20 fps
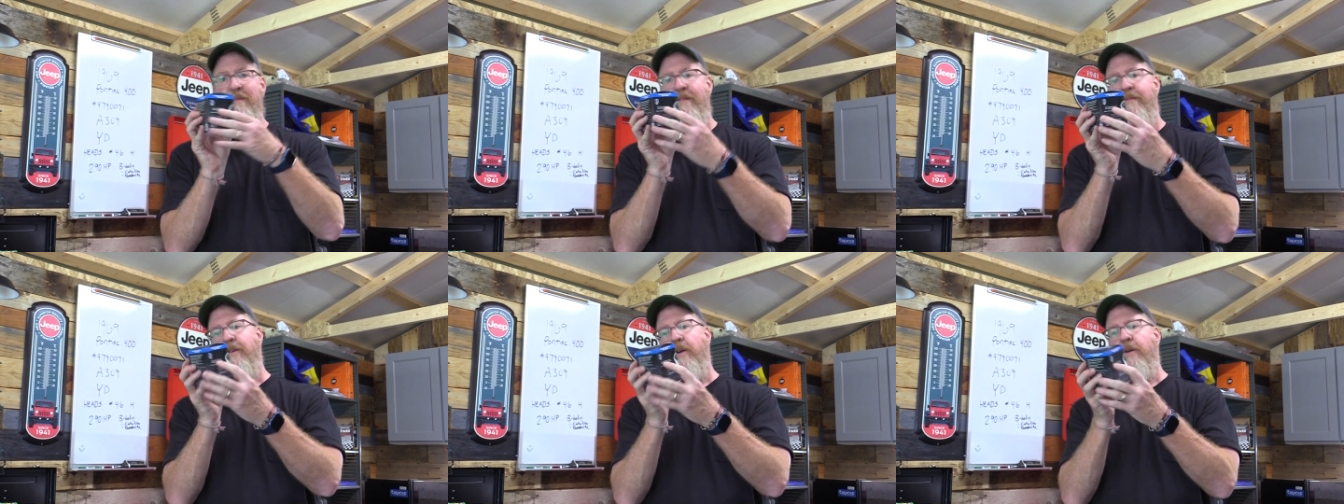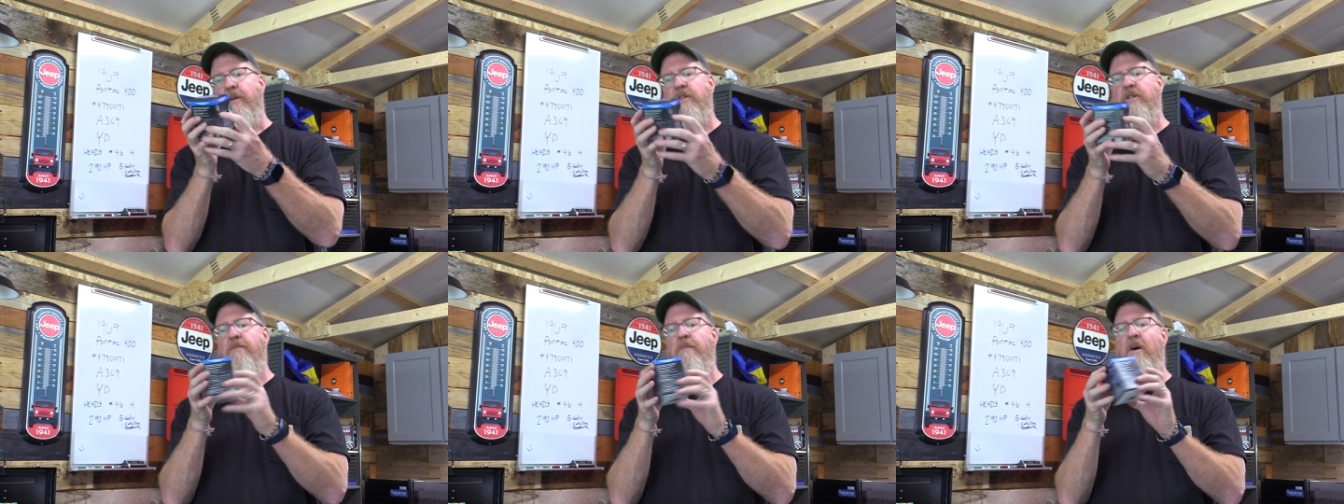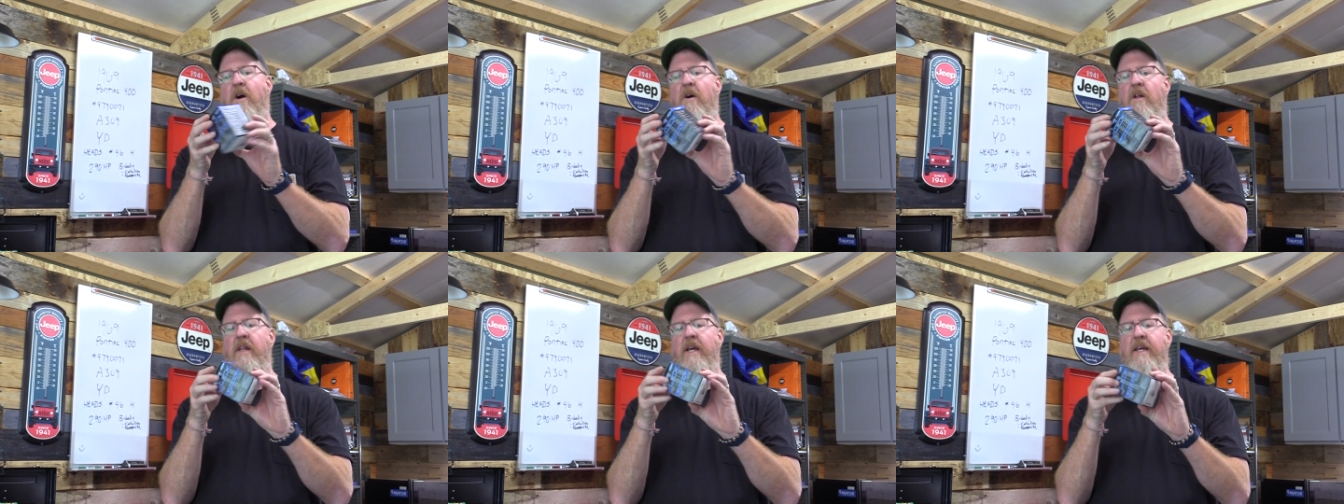very
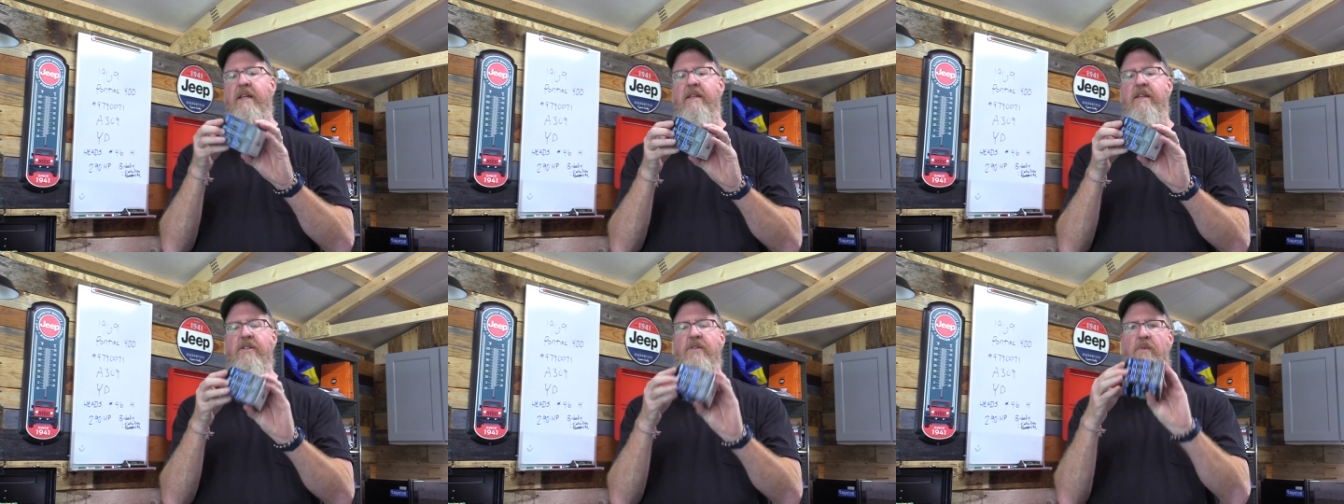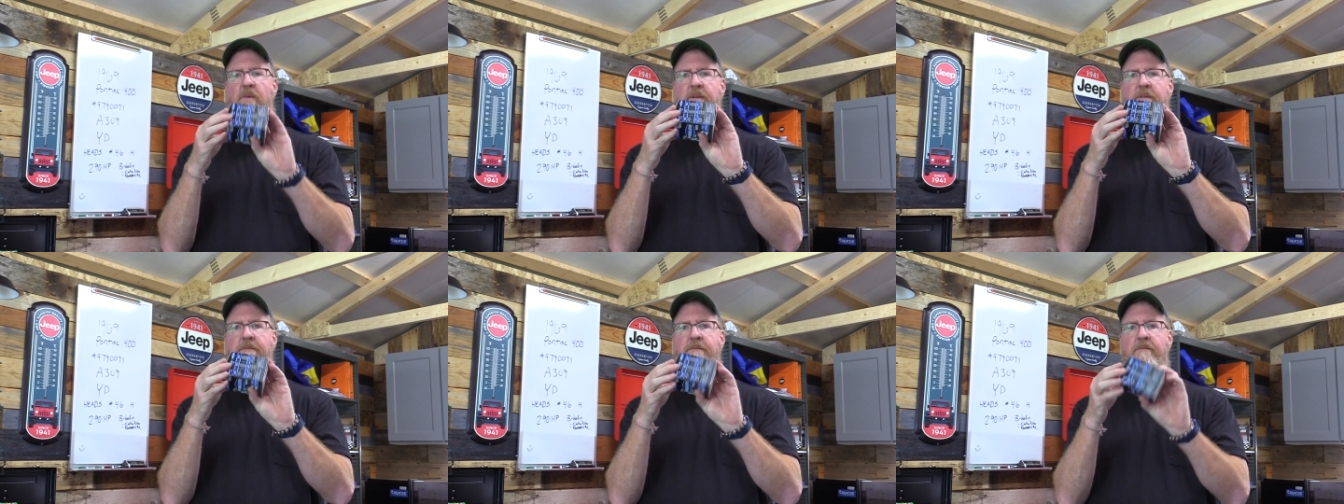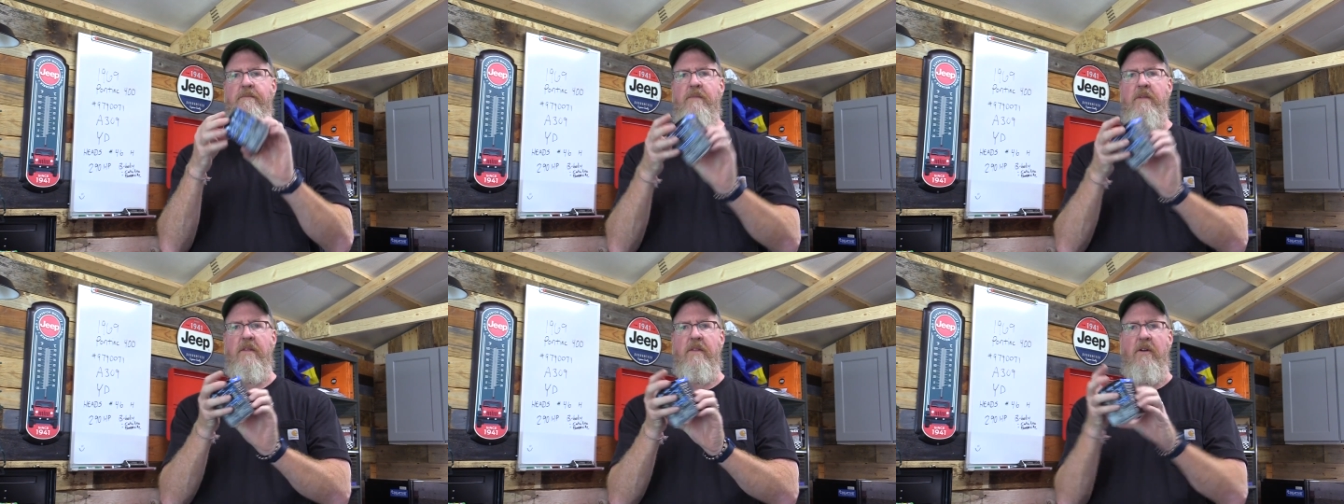small like this one
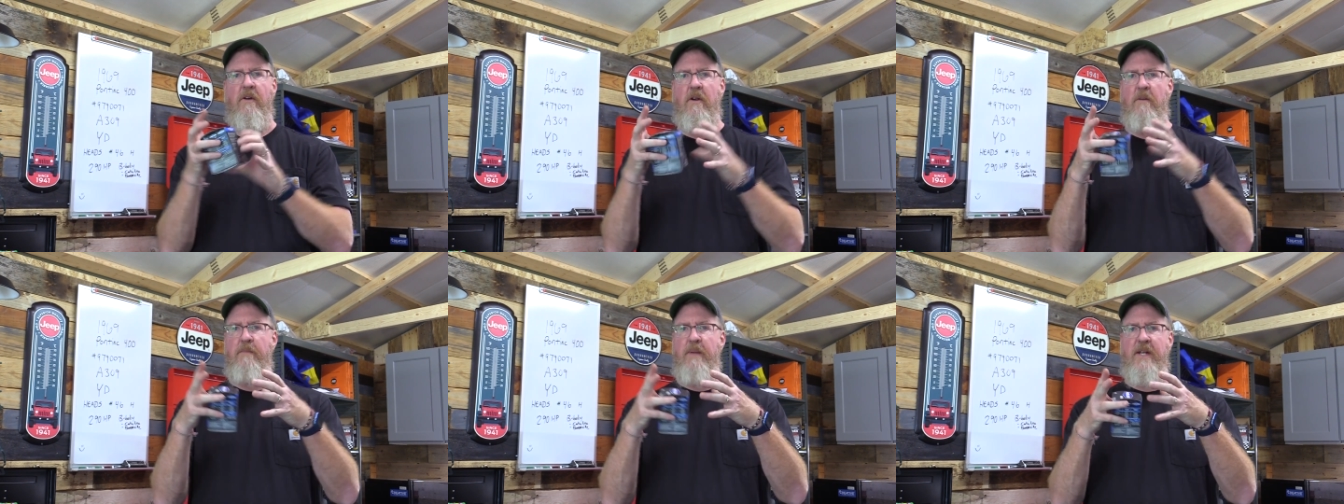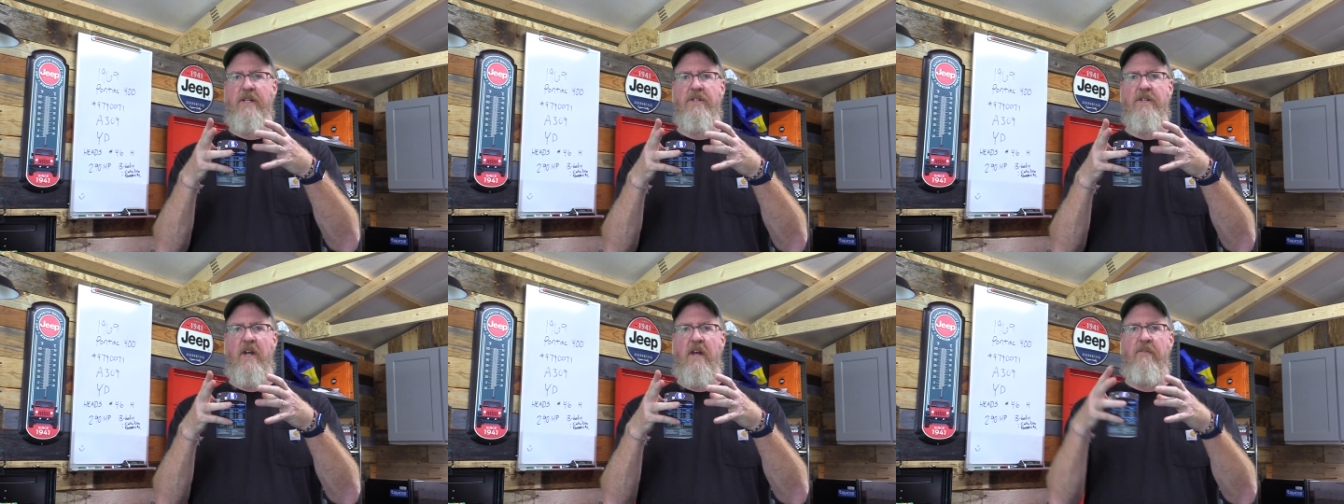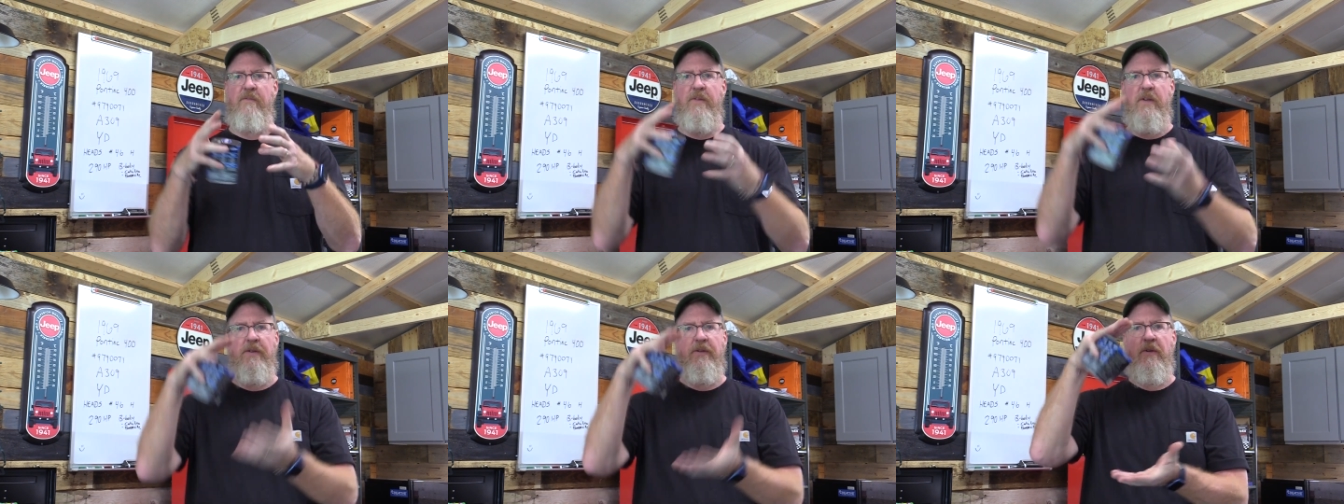there are big
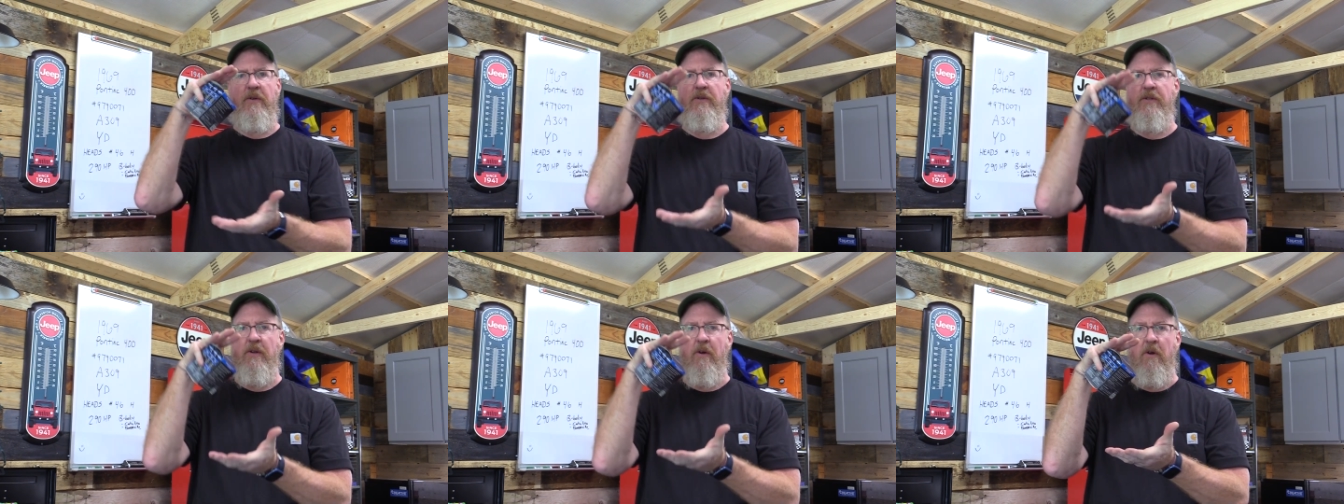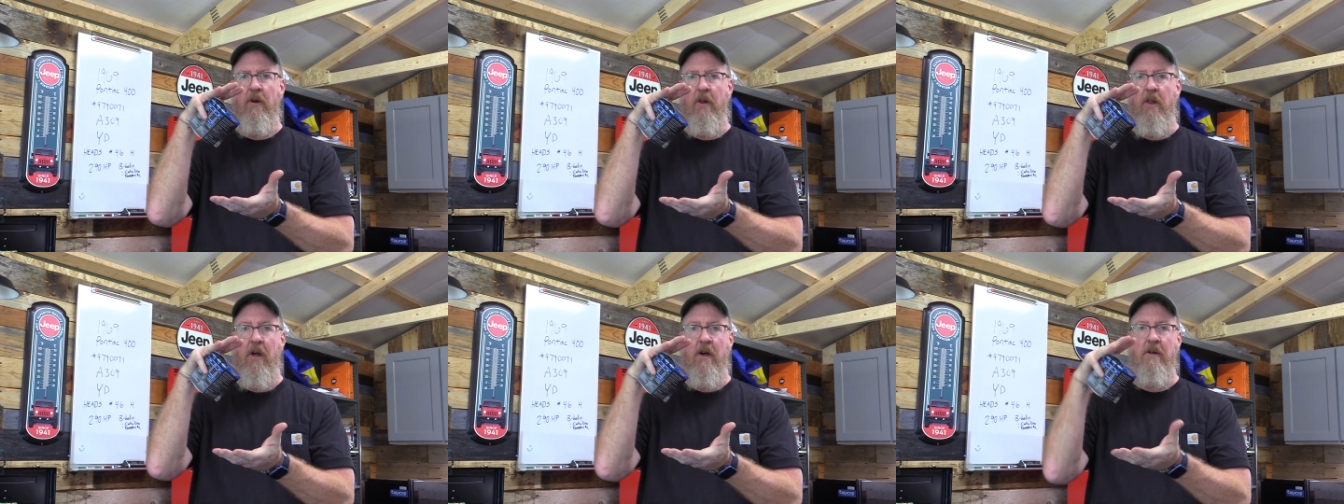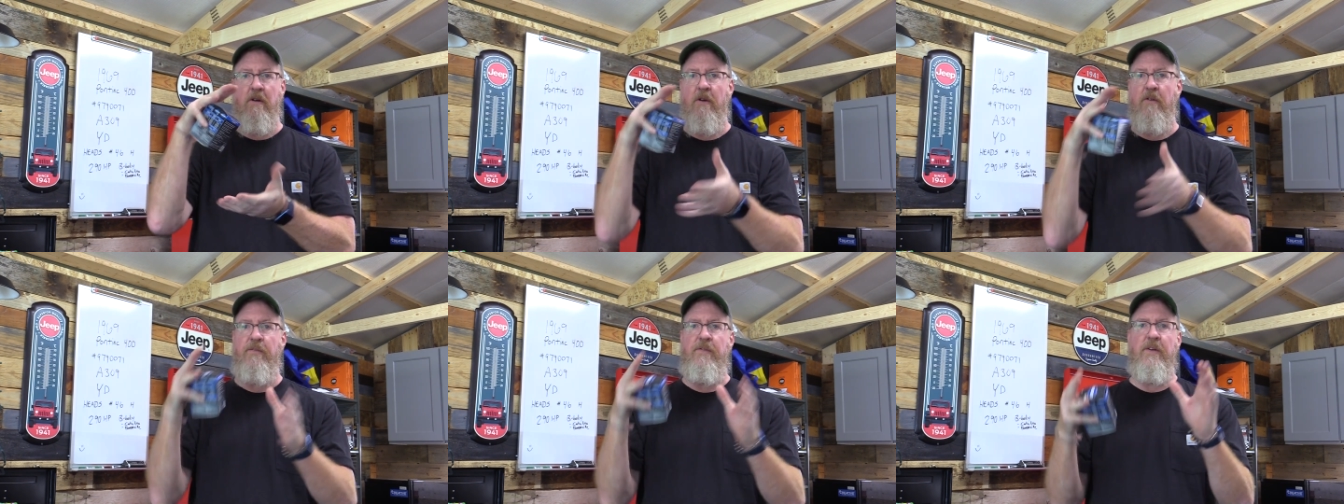giant filters there are
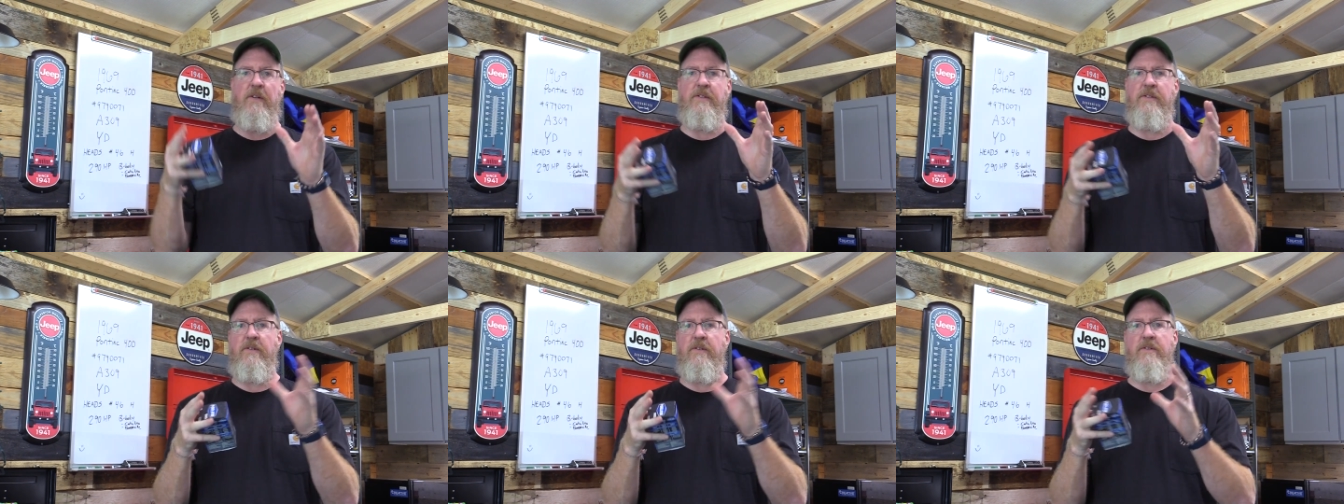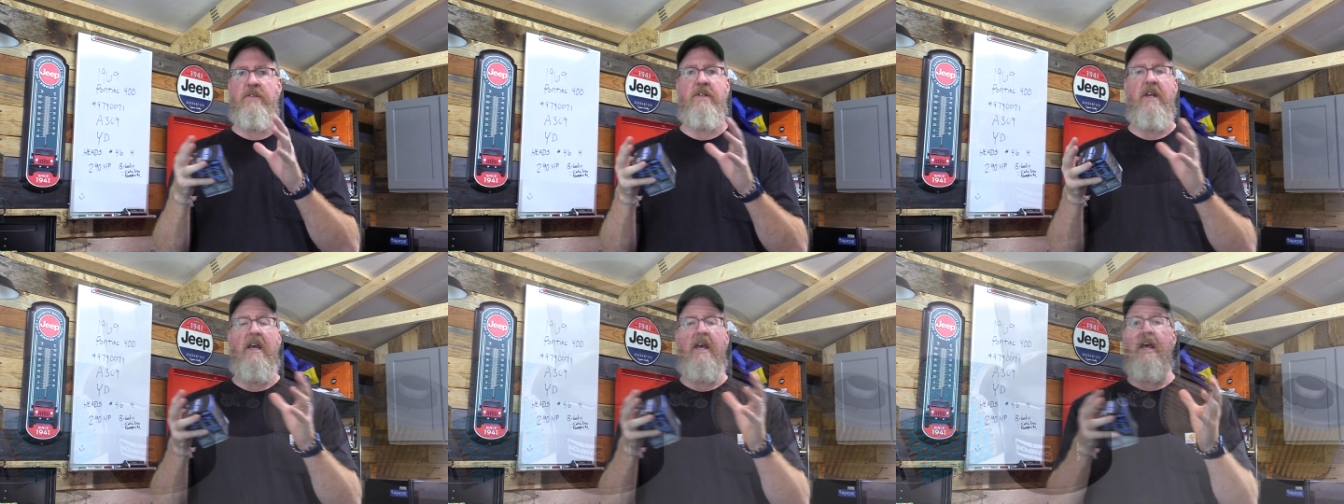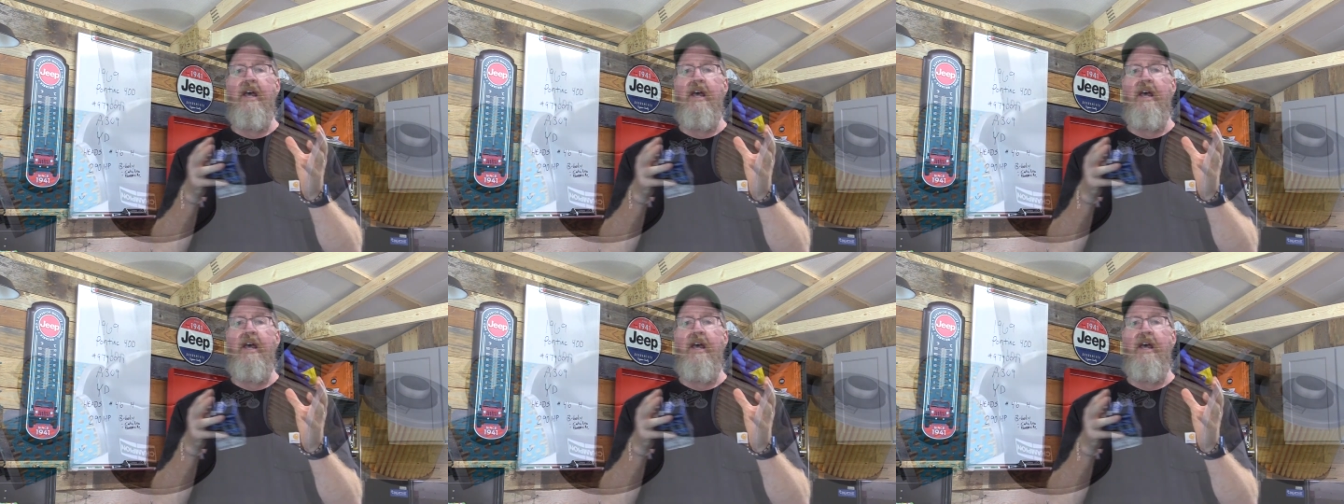longer filters